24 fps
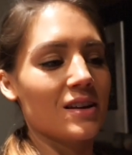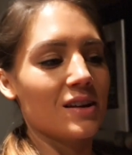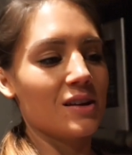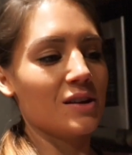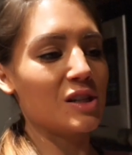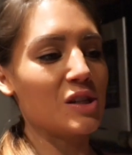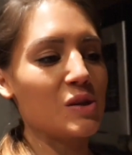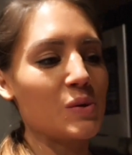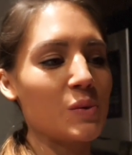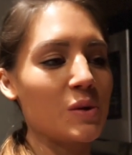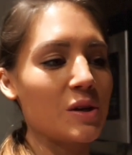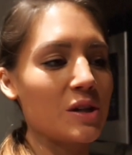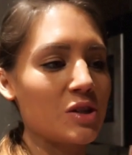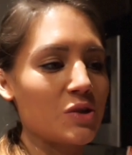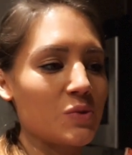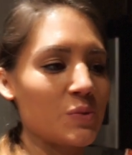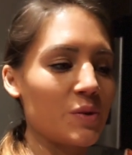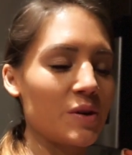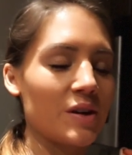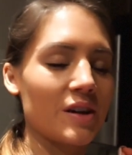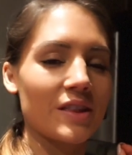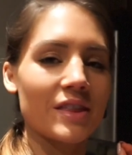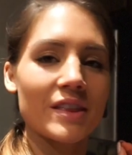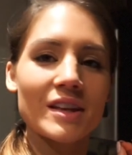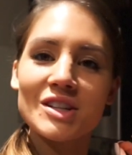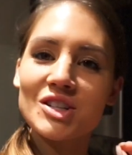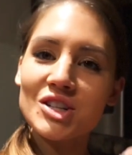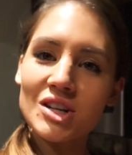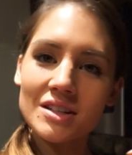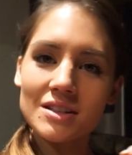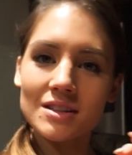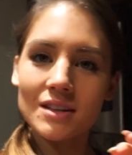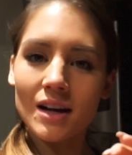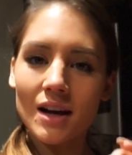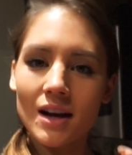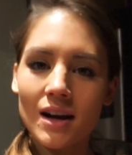It was with
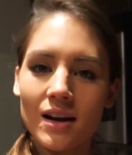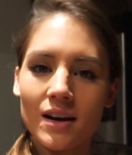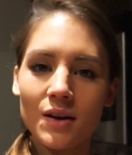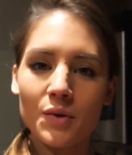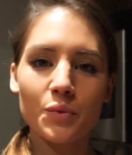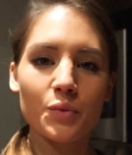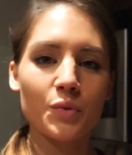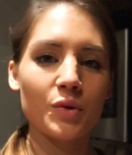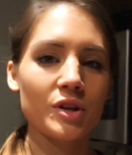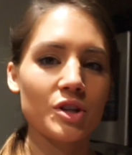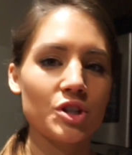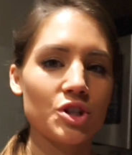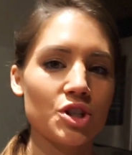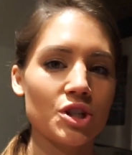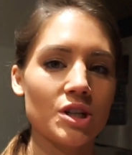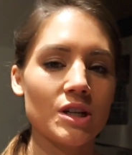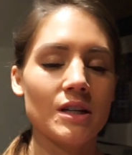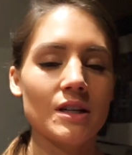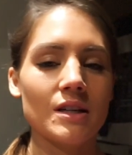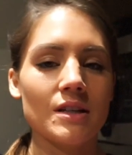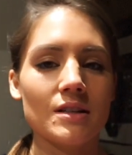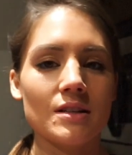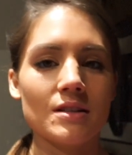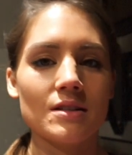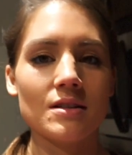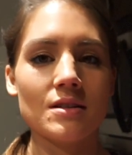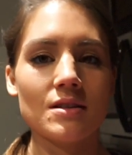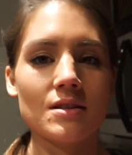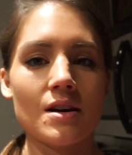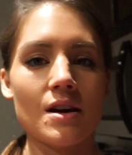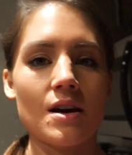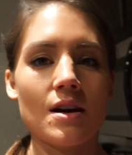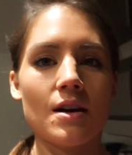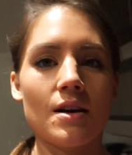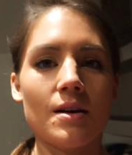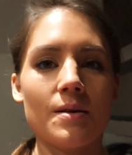Jessica, which is
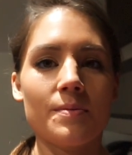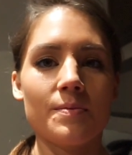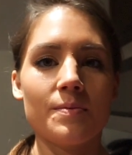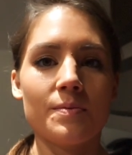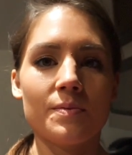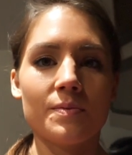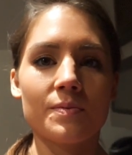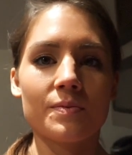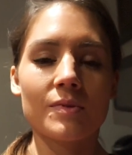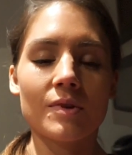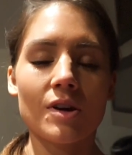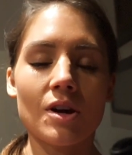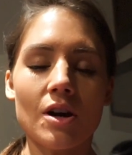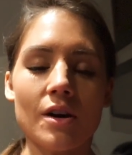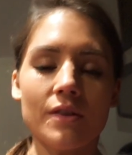um,